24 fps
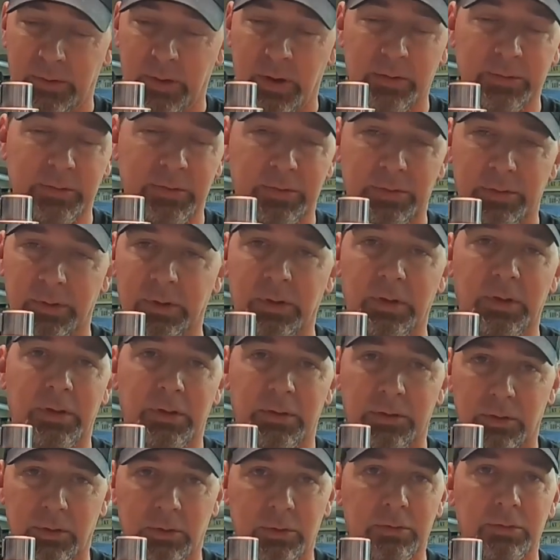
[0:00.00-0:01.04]

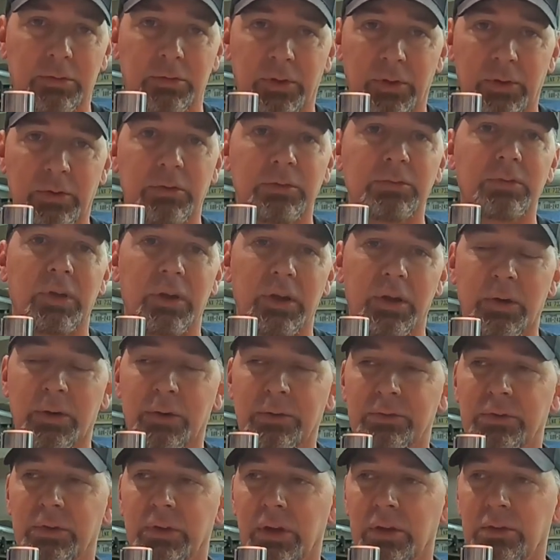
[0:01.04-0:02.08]
Obviously, you know, there's a video
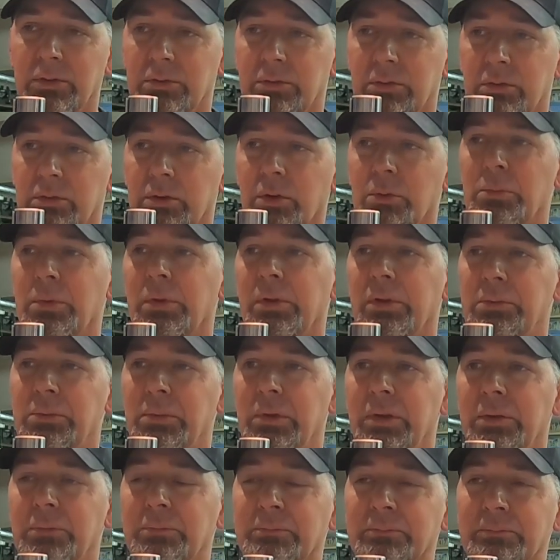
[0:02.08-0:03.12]
if you guys don't believe
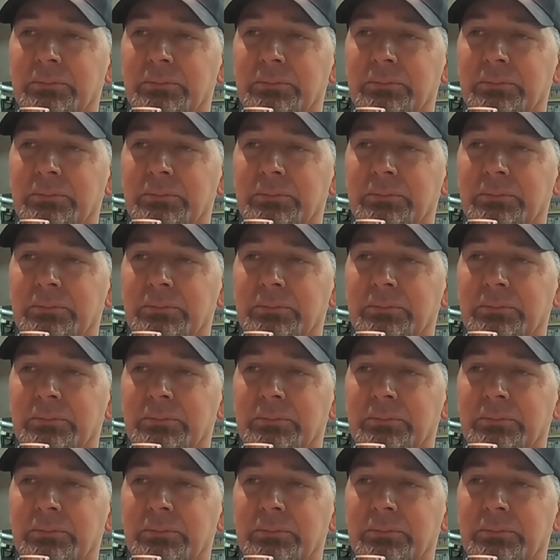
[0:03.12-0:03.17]
me.